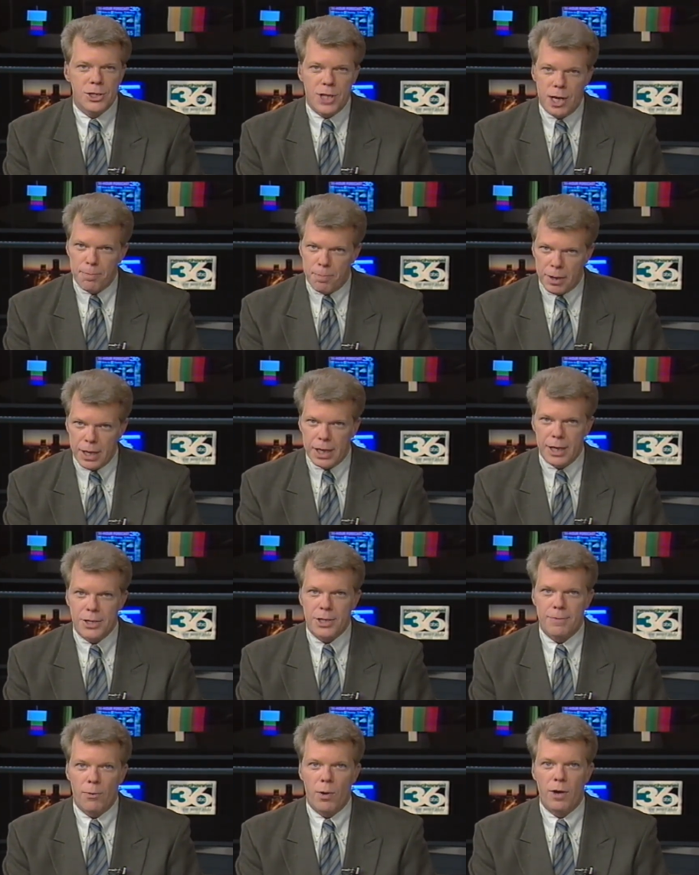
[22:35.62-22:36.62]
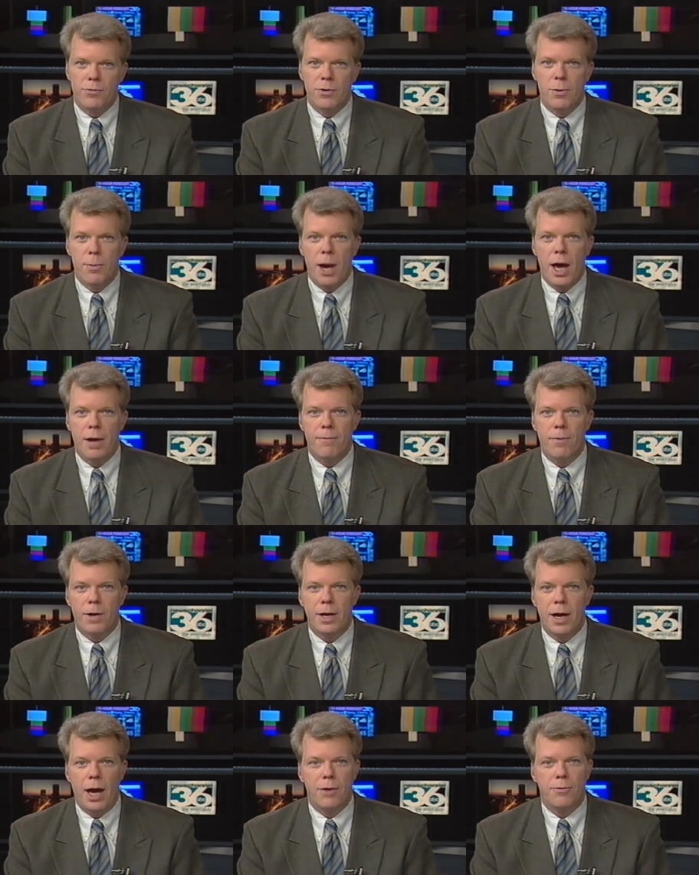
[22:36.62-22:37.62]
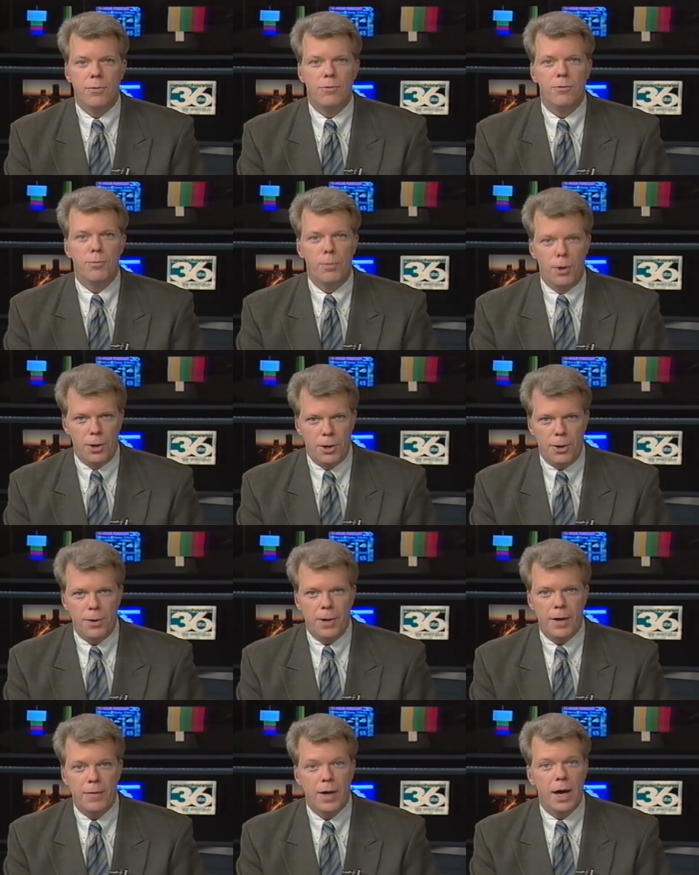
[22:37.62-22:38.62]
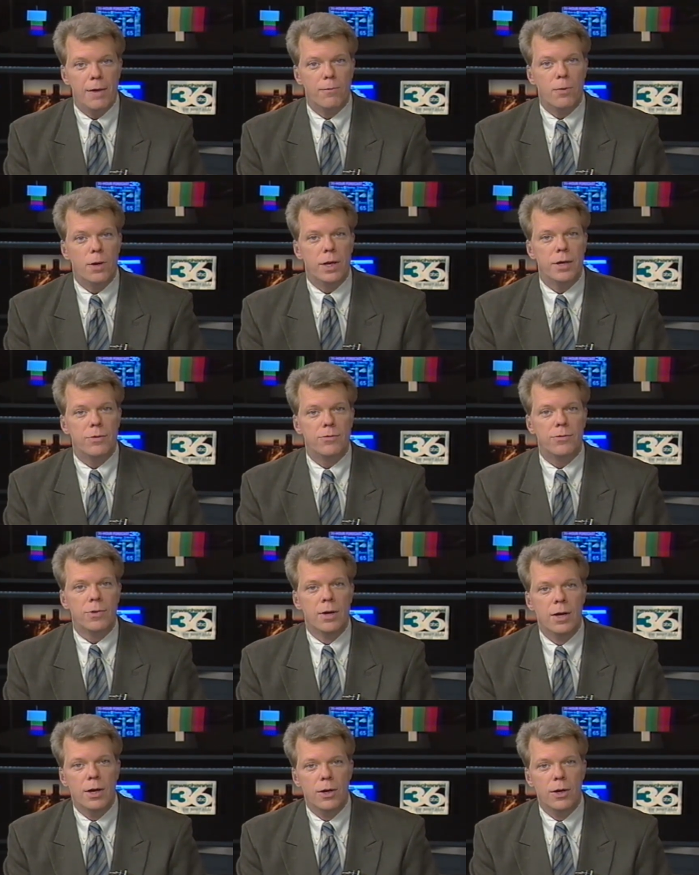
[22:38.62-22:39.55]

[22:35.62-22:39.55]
State police have arrested a man for Catron's murder, and they have released